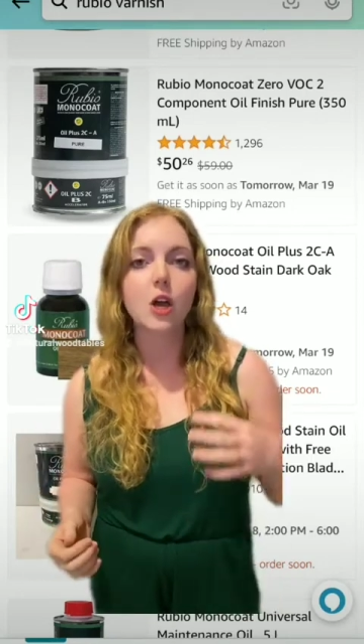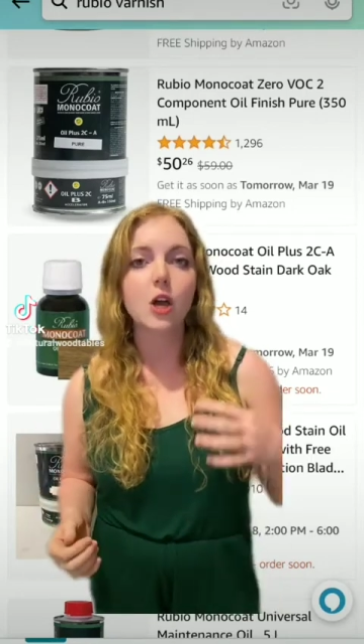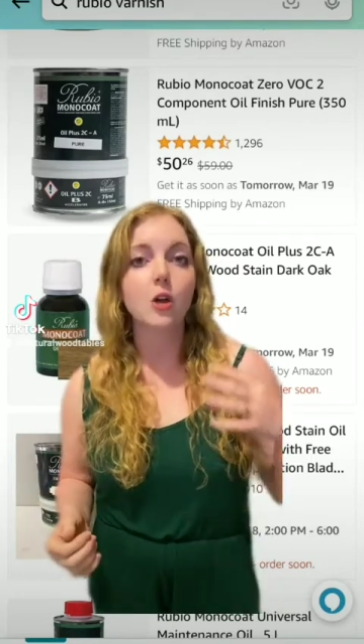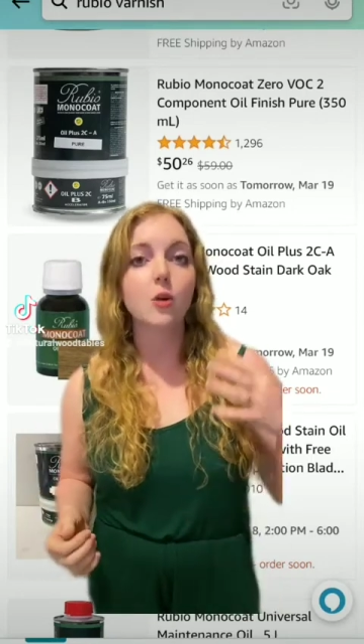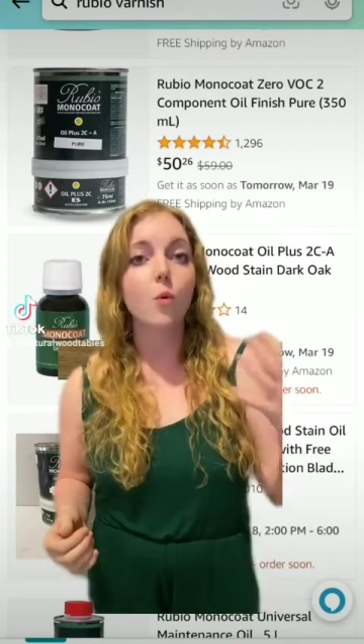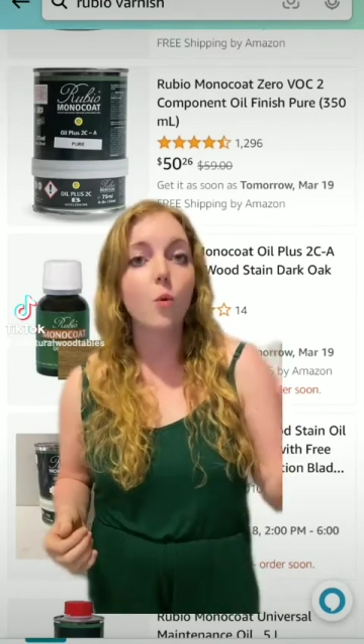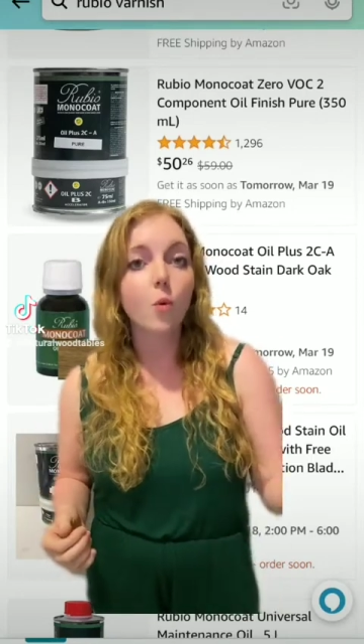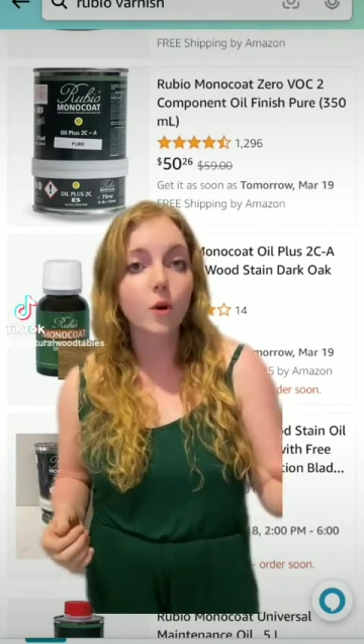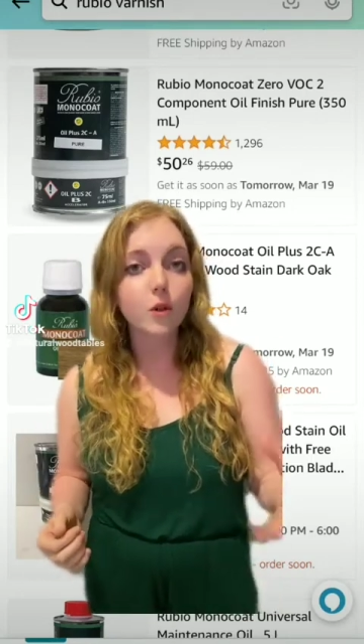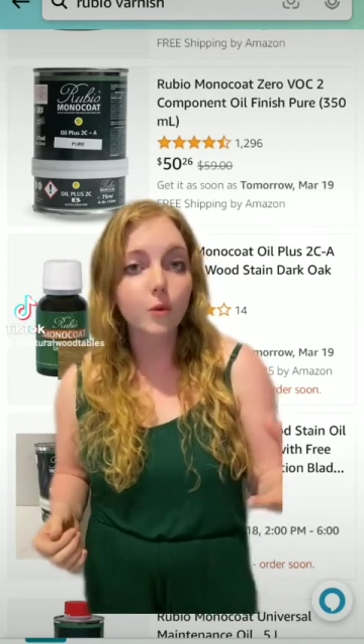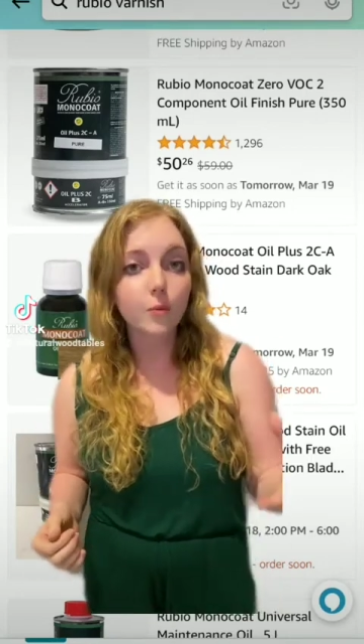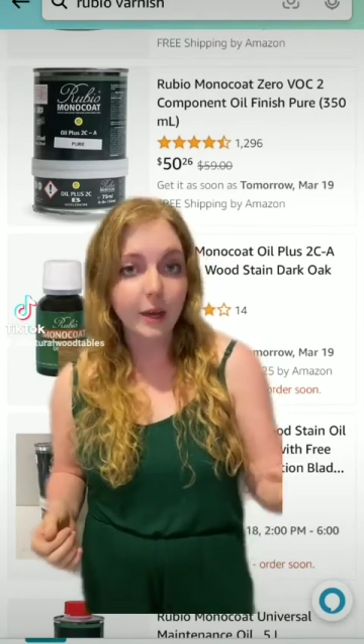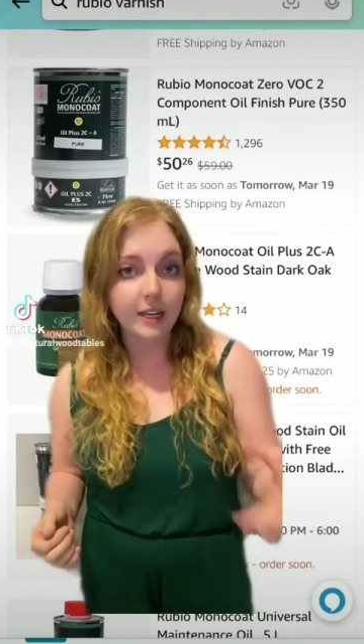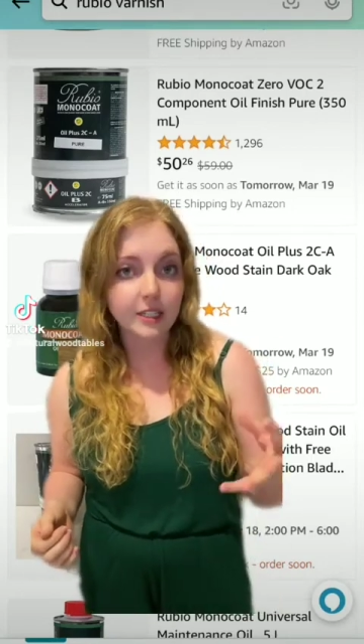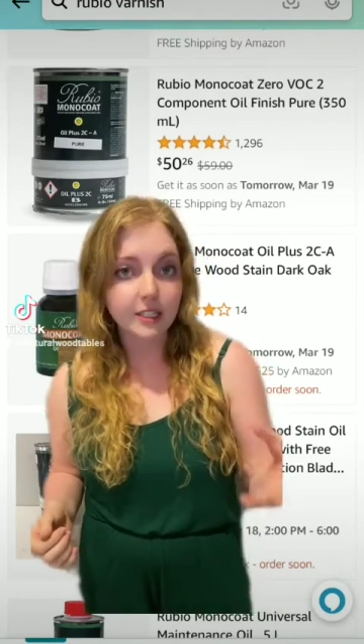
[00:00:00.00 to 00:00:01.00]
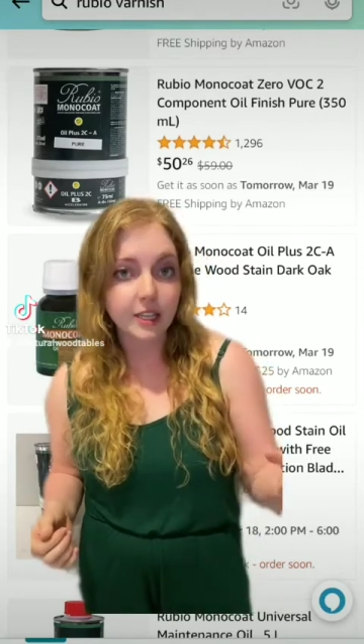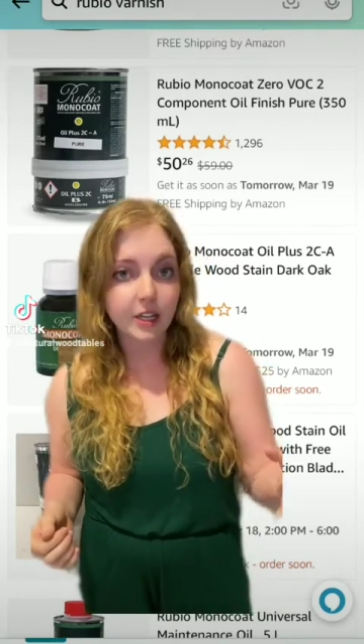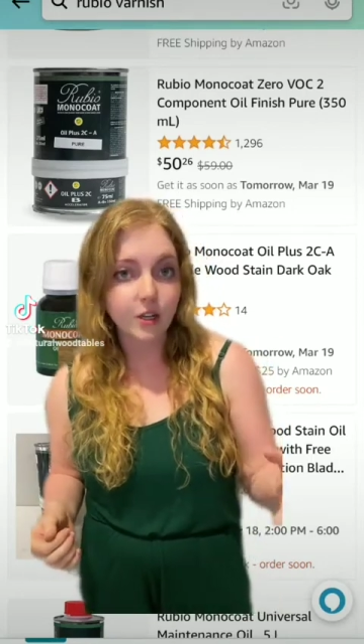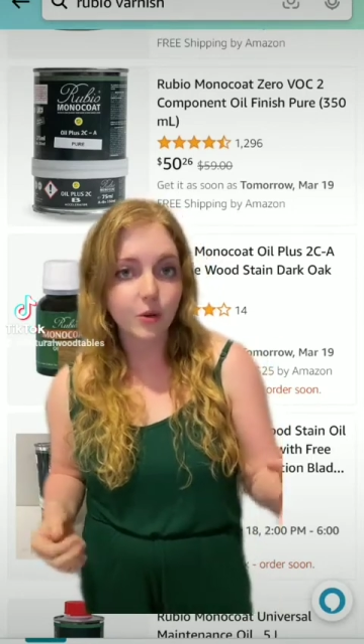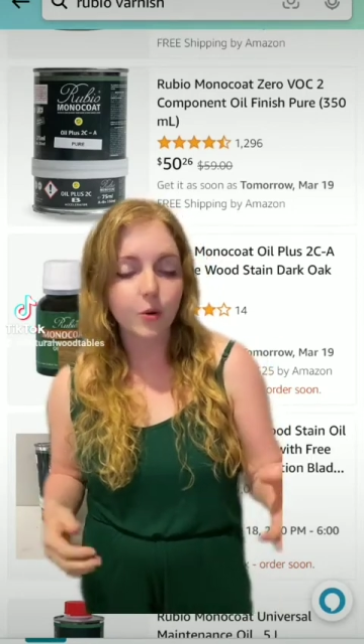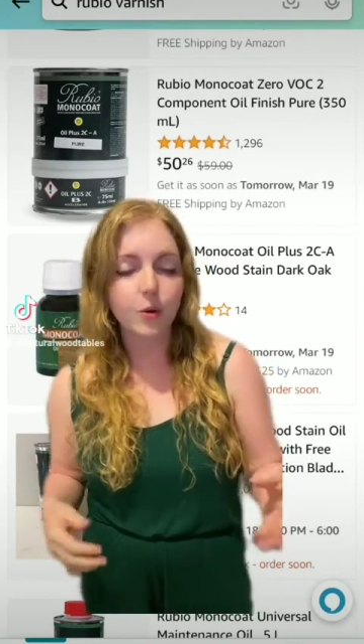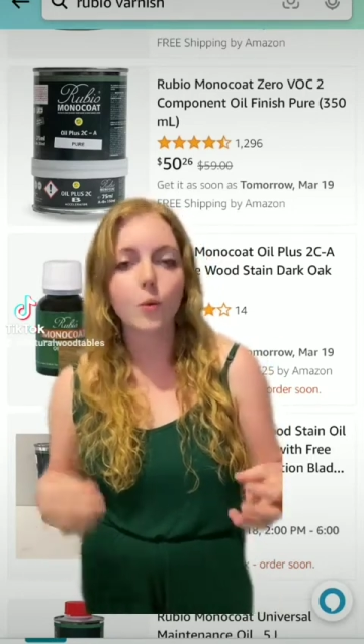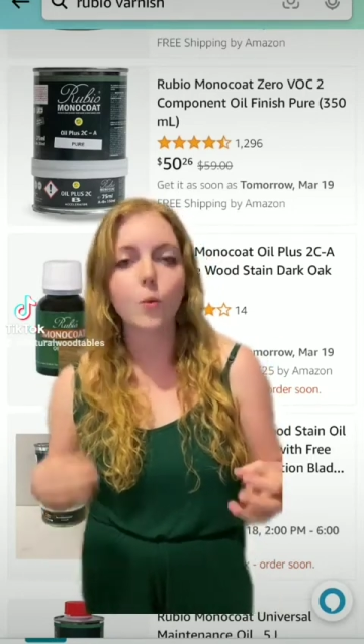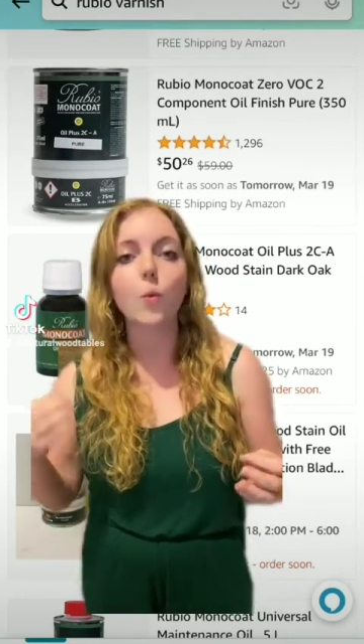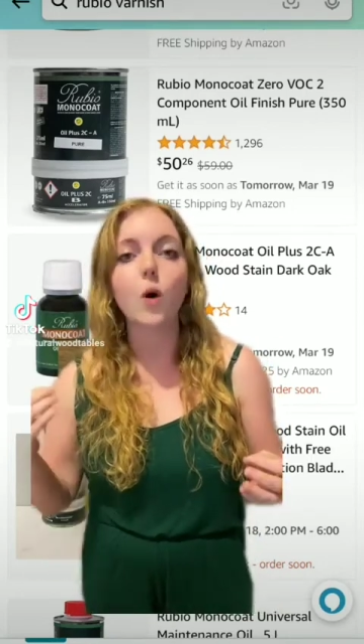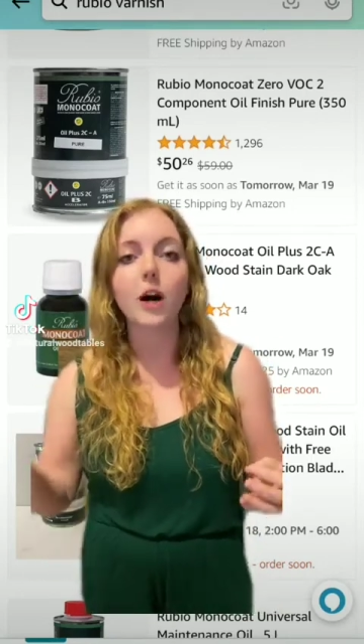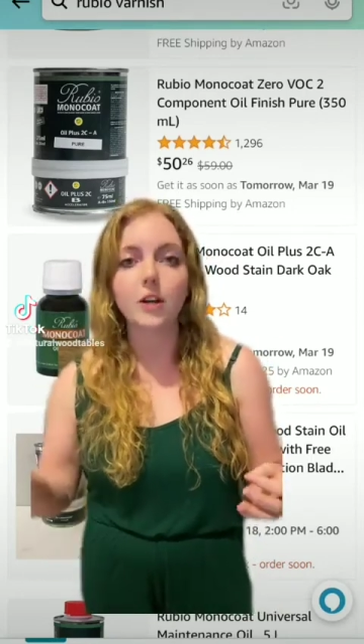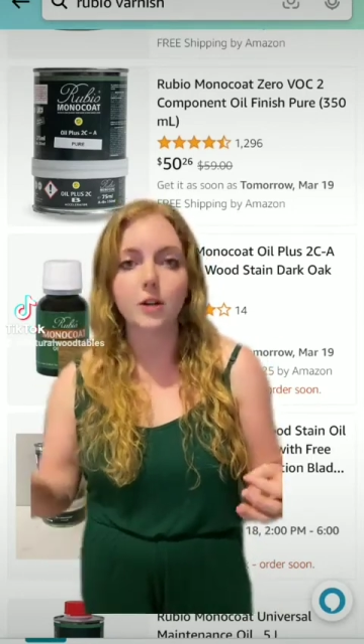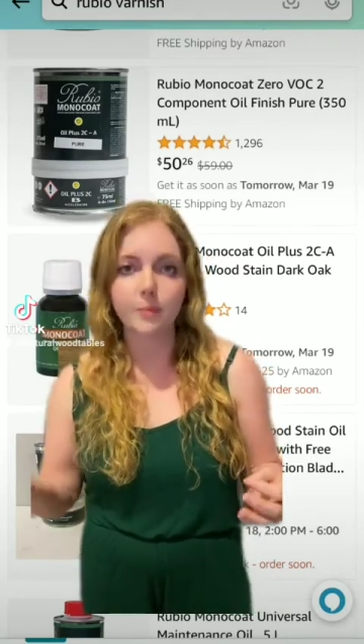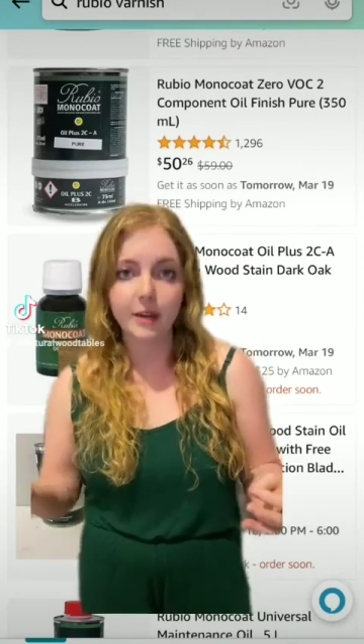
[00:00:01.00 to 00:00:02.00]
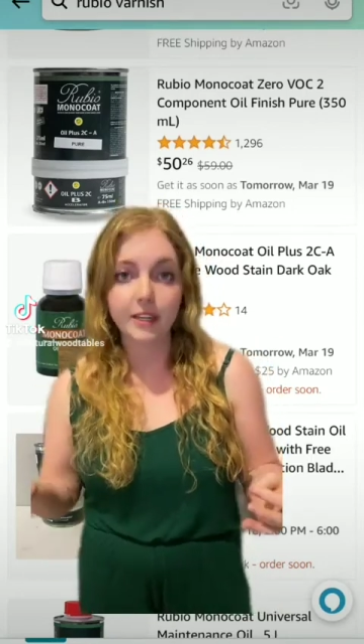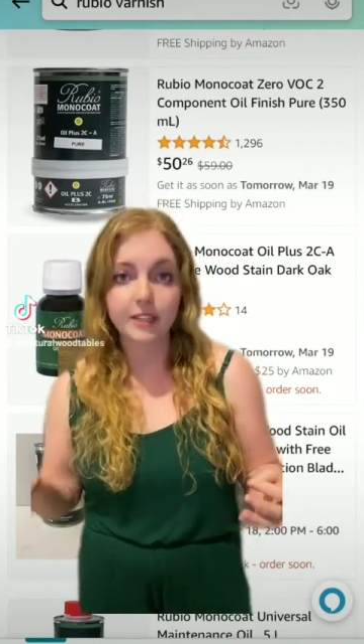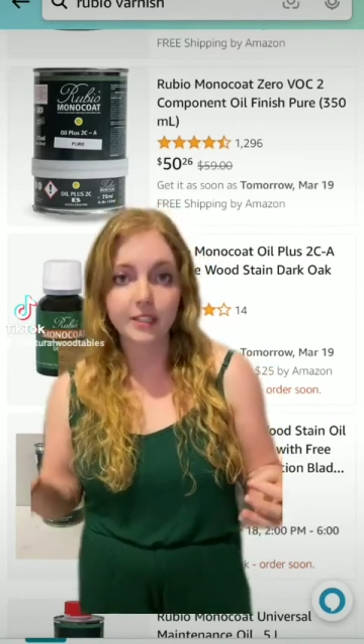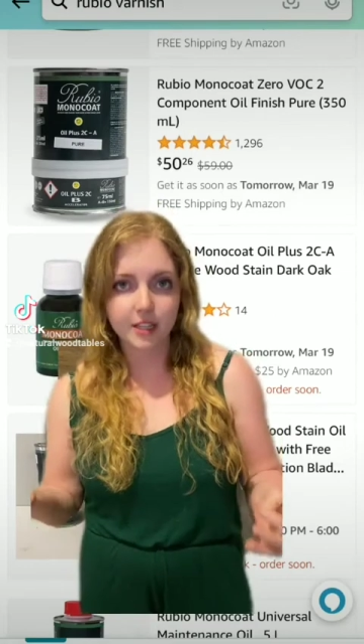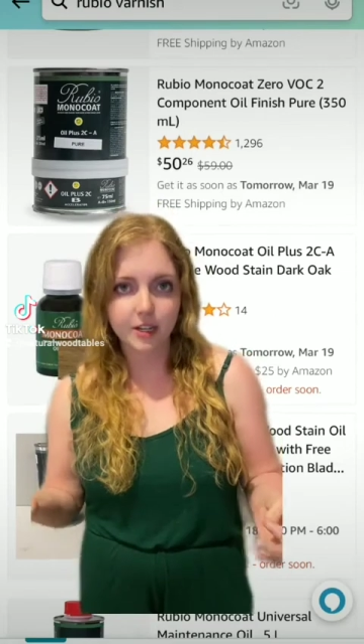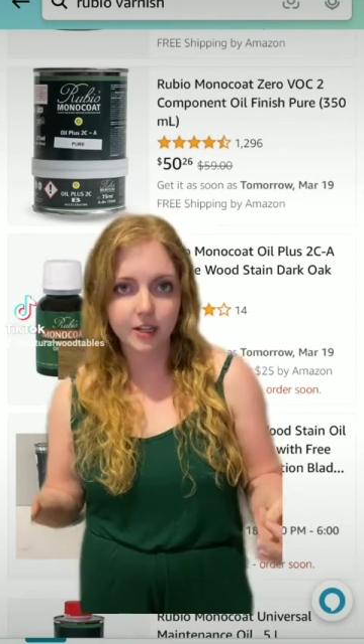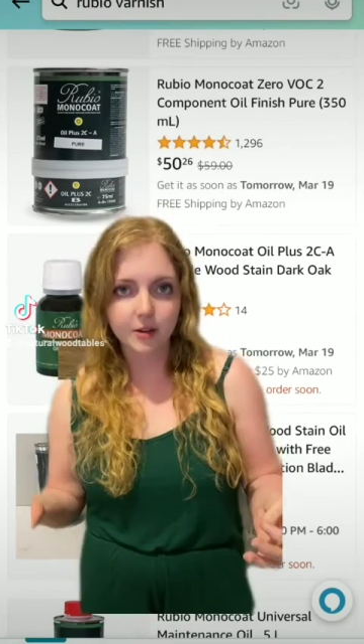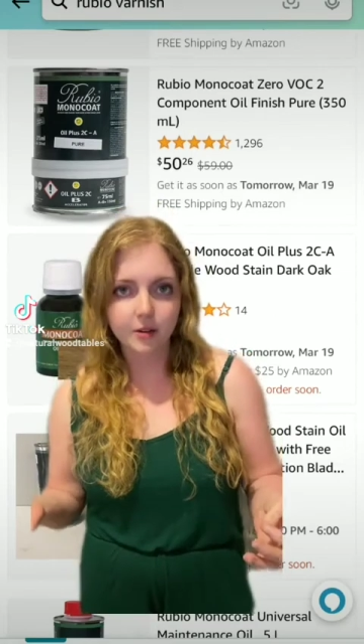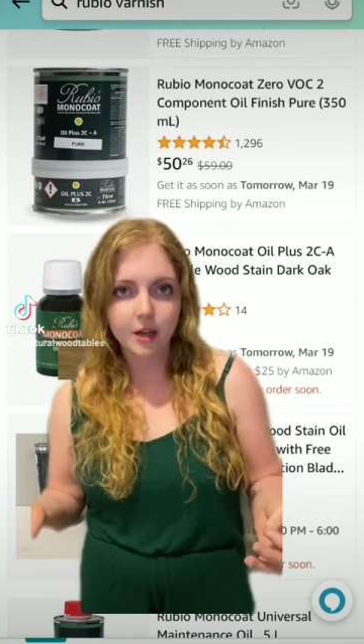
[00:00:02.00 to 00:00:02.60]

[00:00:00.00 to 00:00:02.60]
an oil-based thinner or a water-based thinner.